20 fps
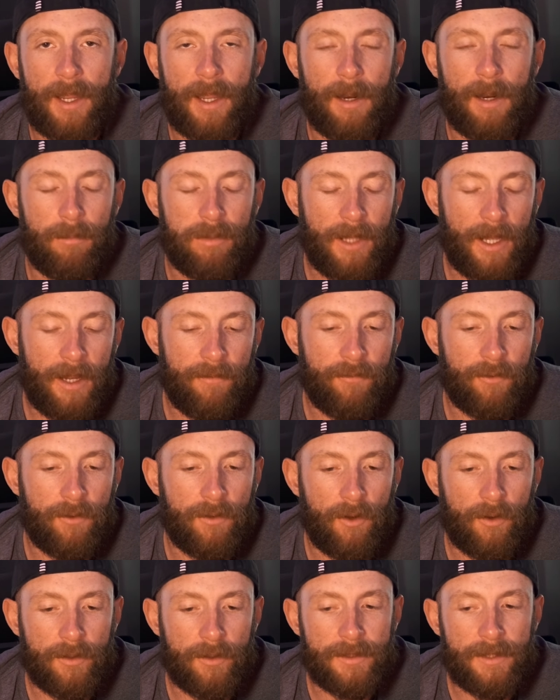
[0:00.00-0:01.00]
can play for
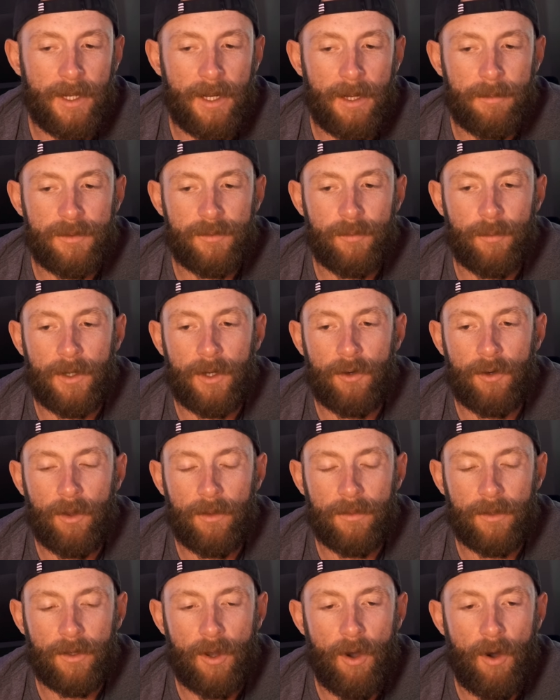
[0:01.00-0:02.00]
long times when they're
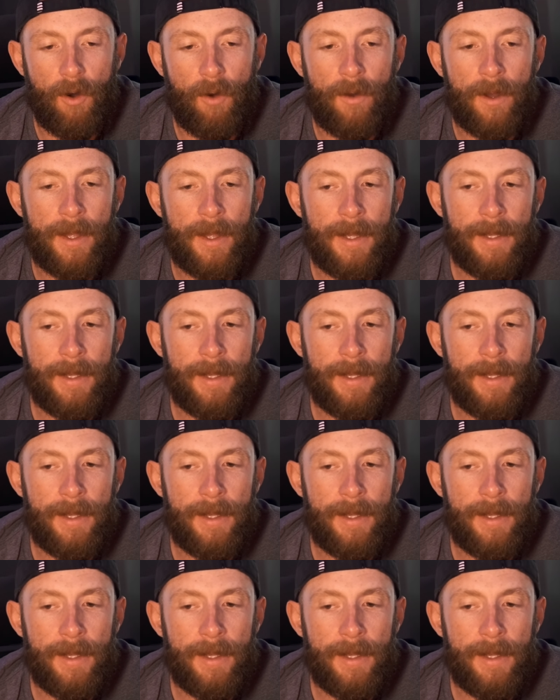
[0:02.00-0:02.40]
on the go.